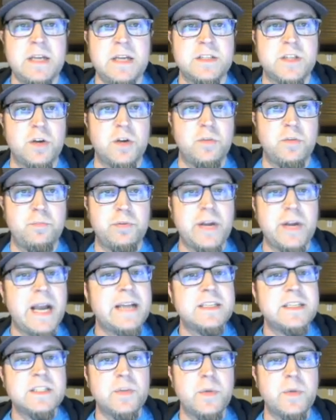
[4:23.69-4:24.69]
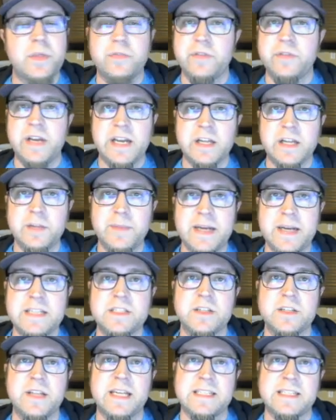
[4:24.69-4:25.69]
So Preact is only 3 kilobytes,
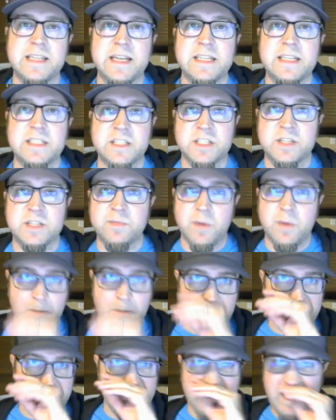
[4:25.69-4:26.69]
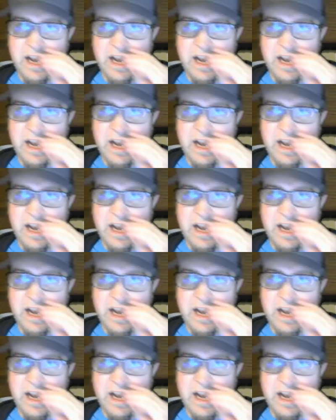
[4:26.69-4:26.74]
so that's nice and small.